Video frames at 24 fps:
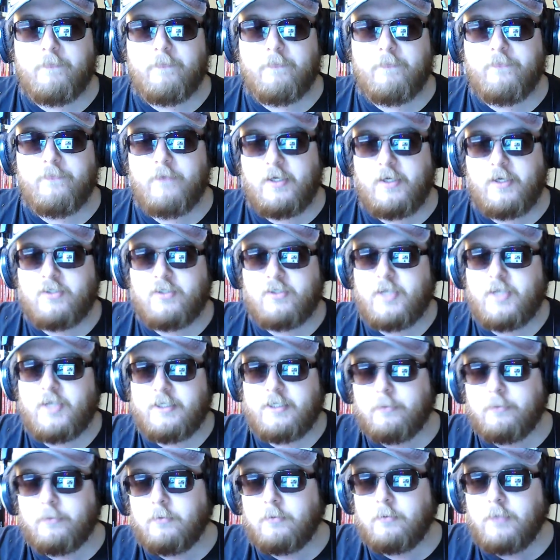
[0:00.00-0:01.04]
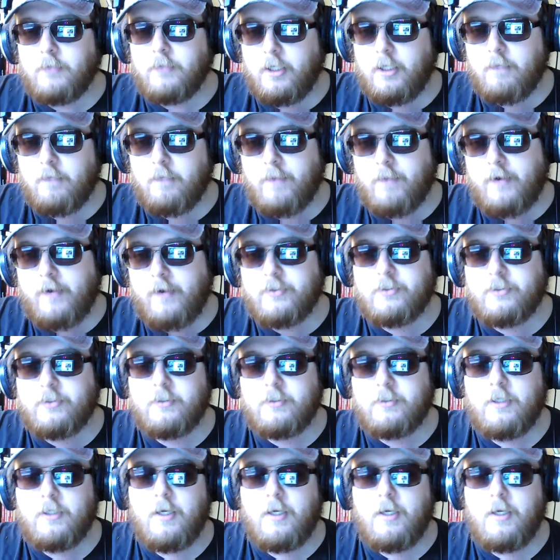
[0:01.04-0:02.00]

accessible in comparison.